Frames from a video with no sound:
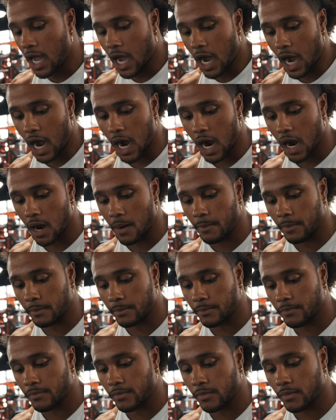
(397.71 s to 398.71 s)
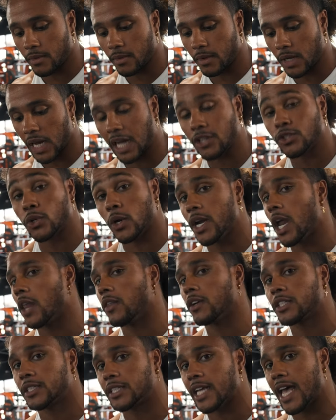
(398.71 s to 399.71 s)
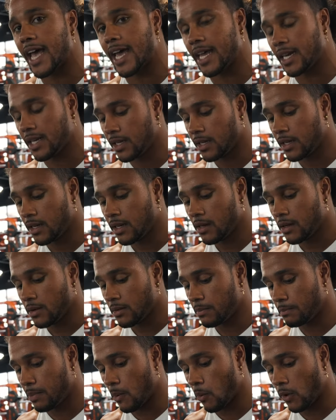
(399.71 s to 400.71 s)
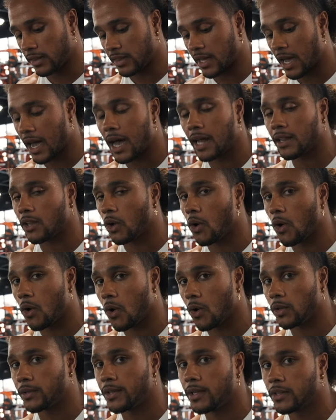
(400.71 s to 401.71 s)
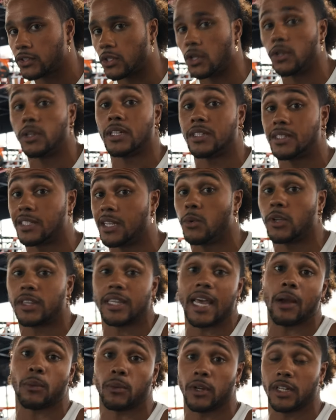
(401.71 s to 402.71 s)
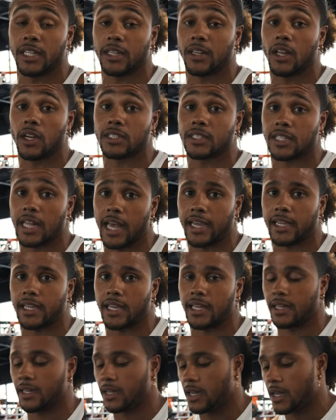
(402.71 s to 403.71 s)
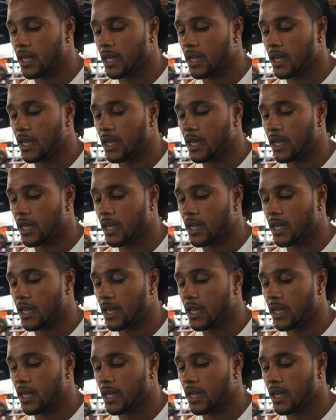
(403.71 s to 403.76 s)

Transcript: Um, I'll do another set but with the hollow hold so you can see what that really looks like. And